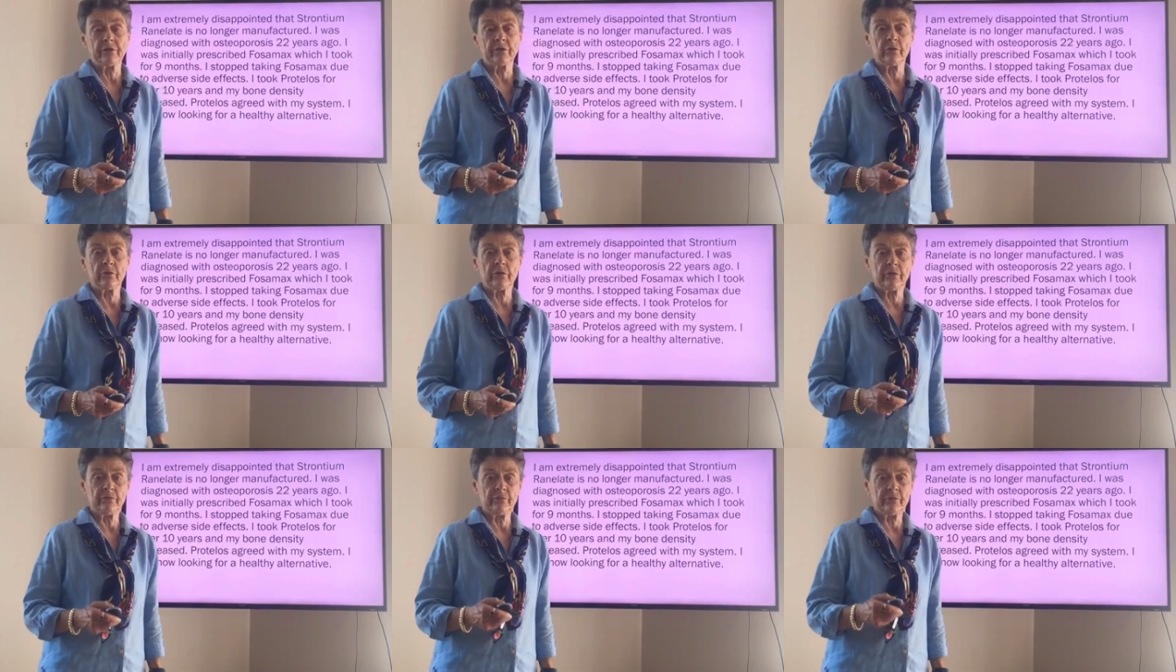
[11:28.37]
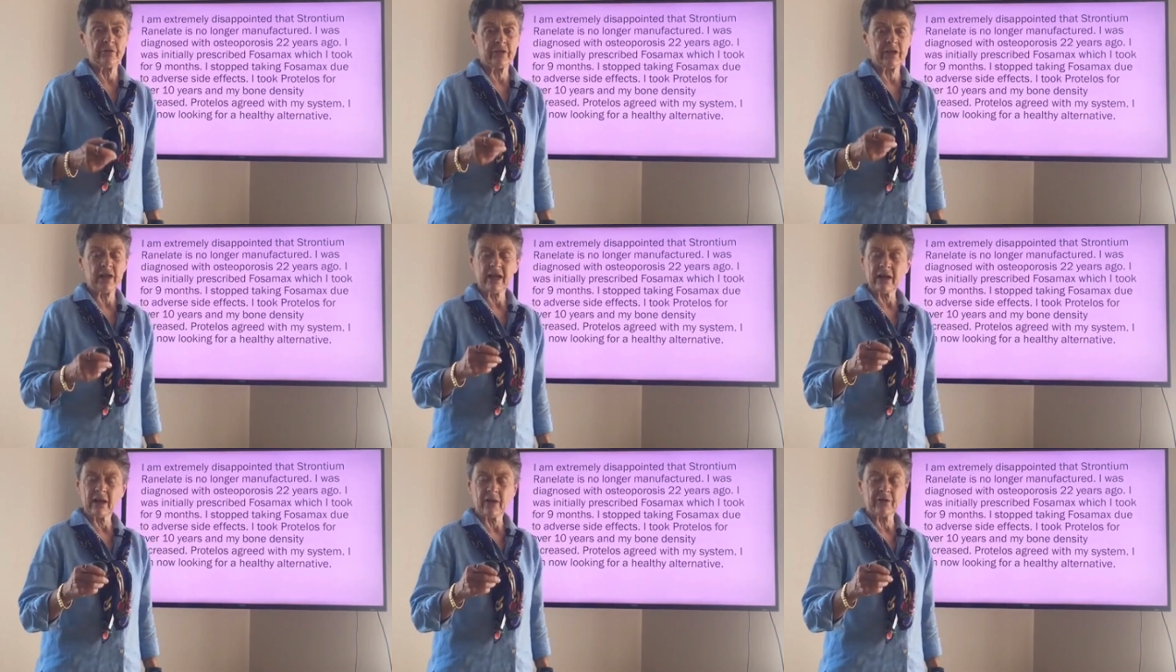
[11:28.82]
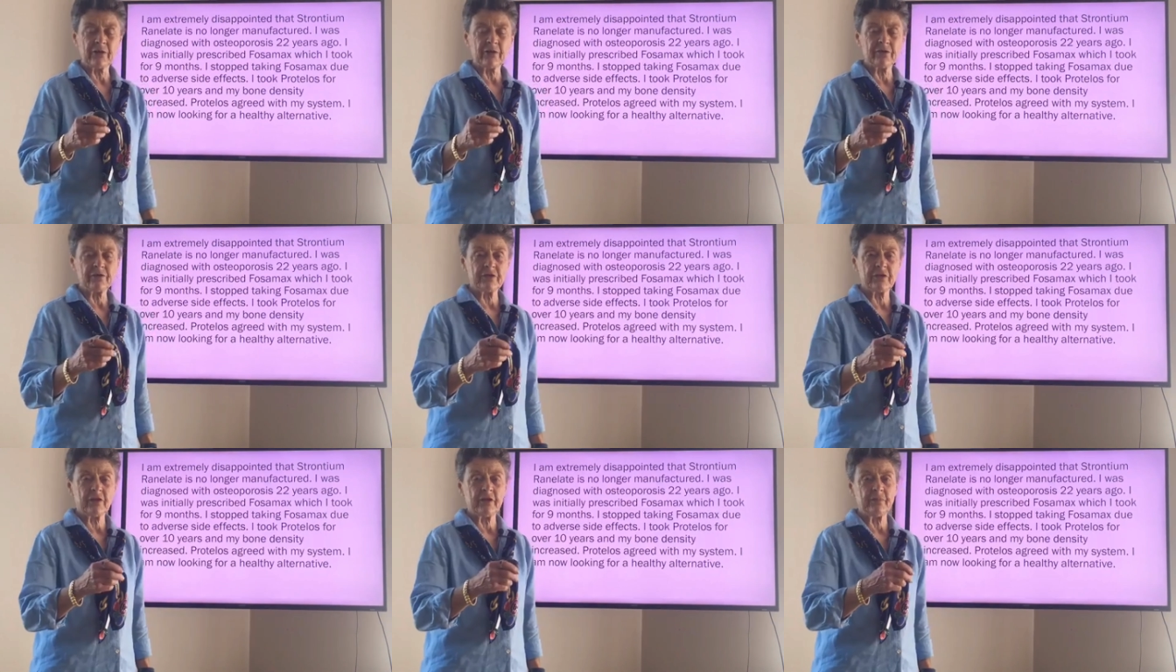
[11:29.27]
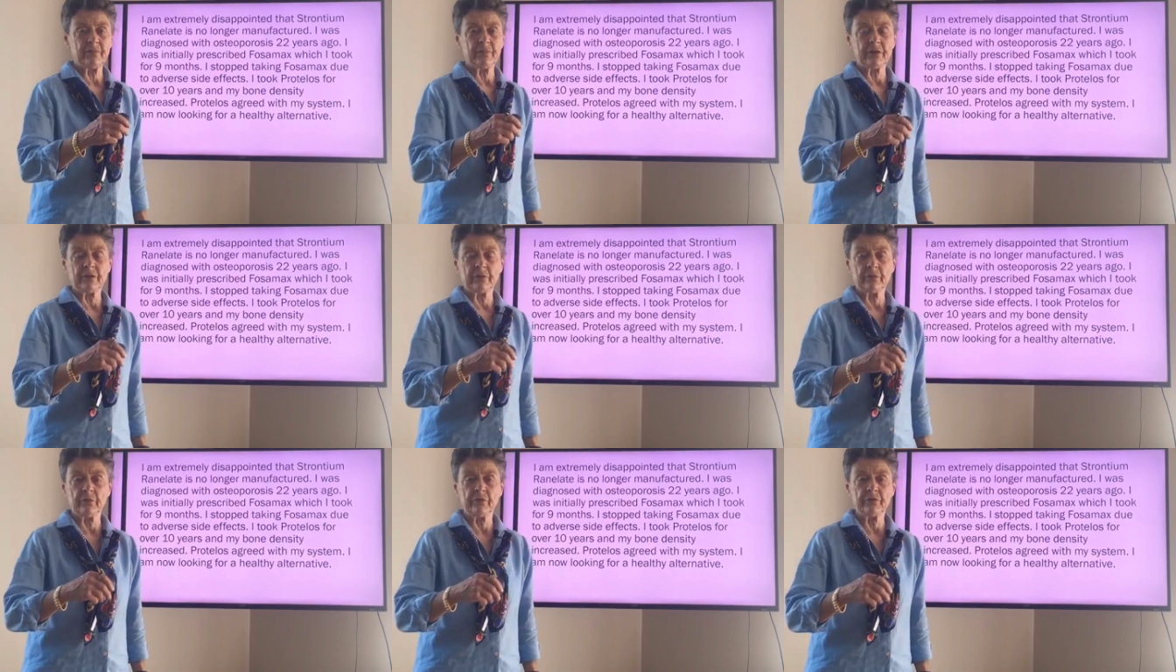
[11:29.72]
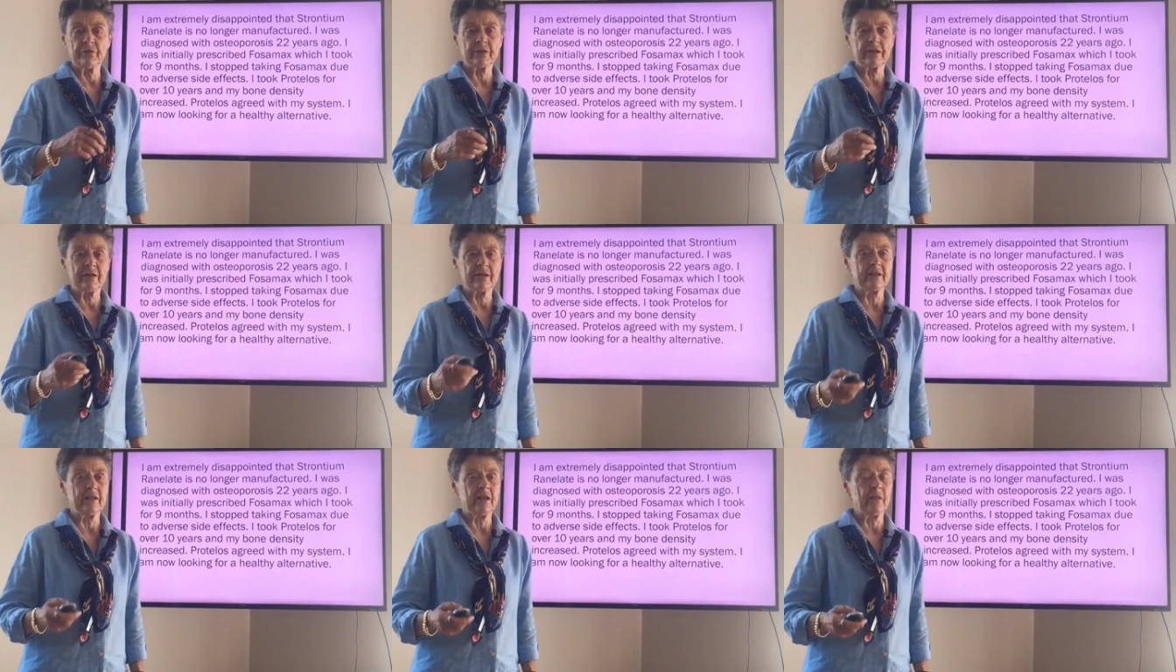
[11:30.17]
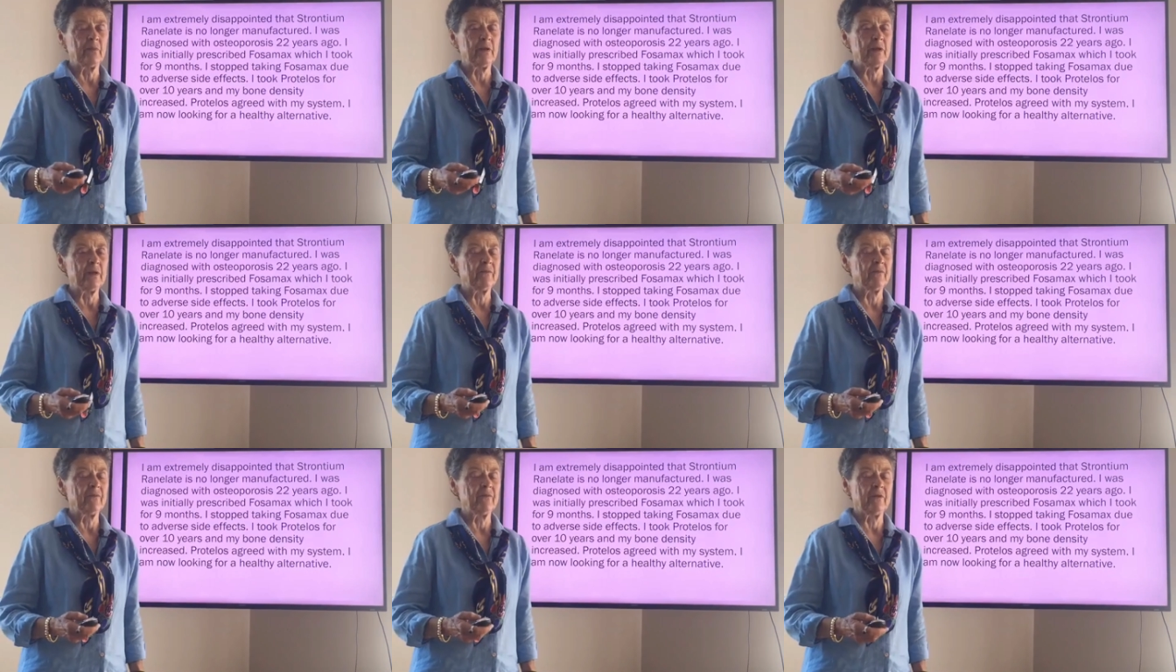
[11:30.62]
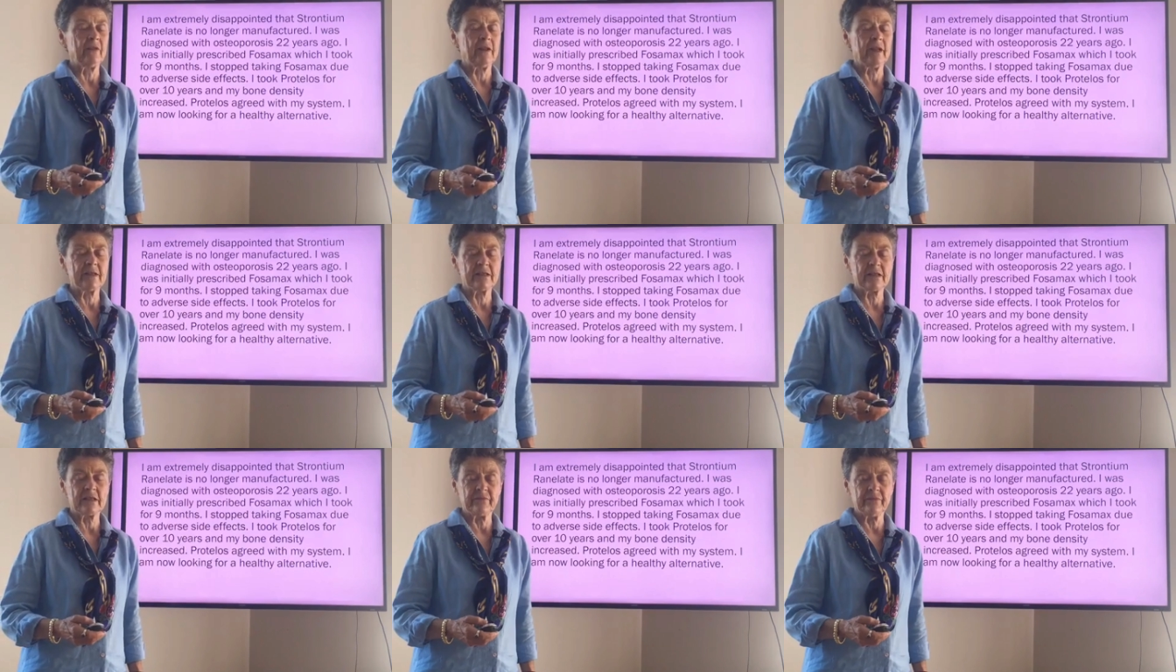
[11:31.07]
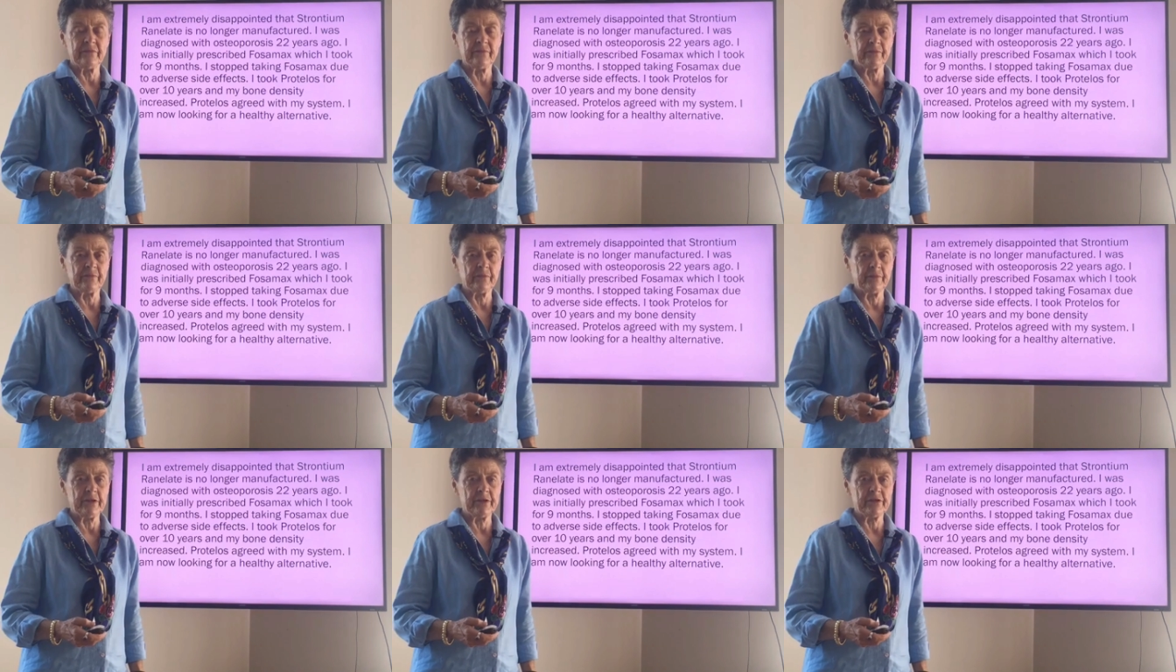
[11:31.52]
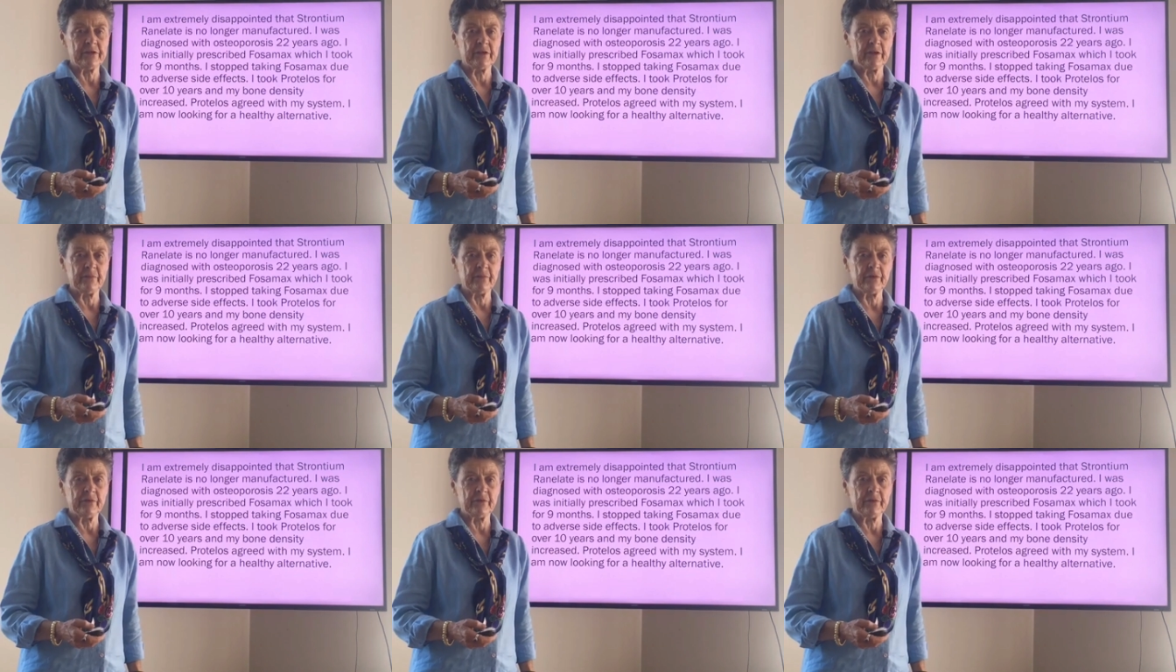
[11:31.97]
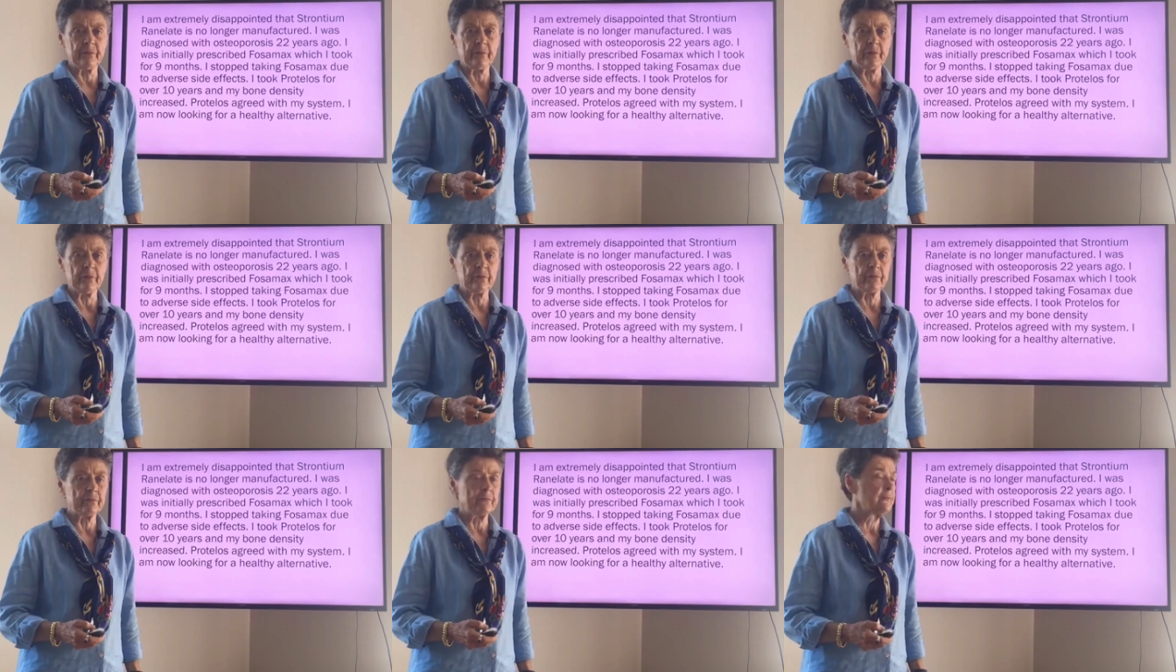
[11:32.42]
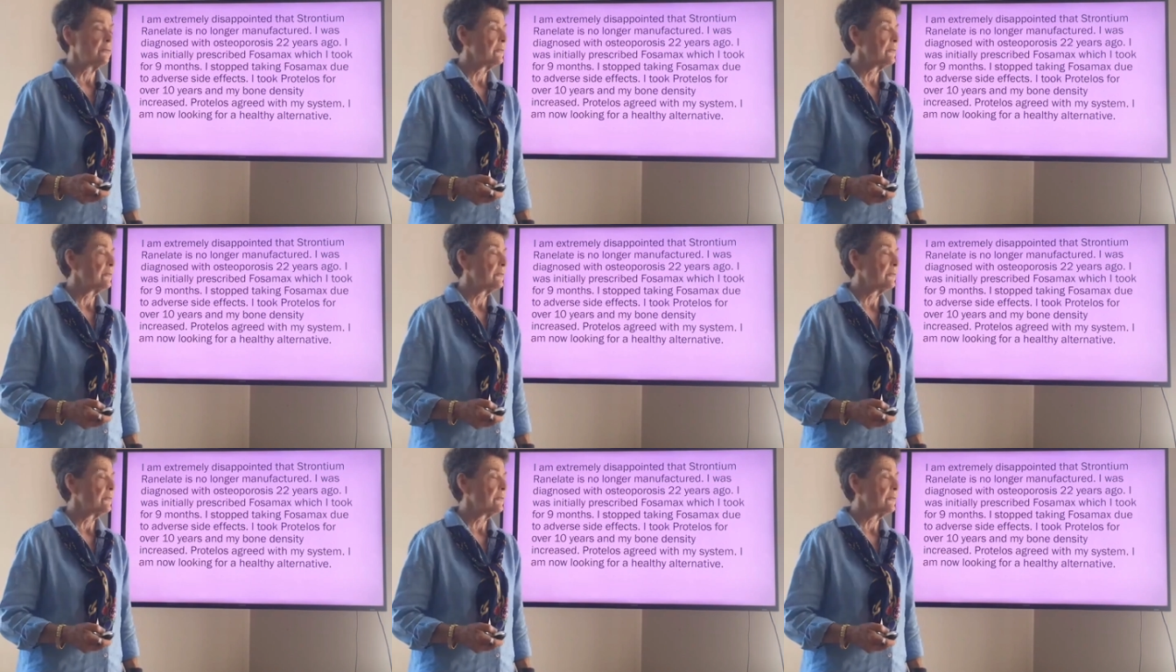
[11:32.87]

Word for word: So check out our site, betterbones.com. We have lots of information on building bone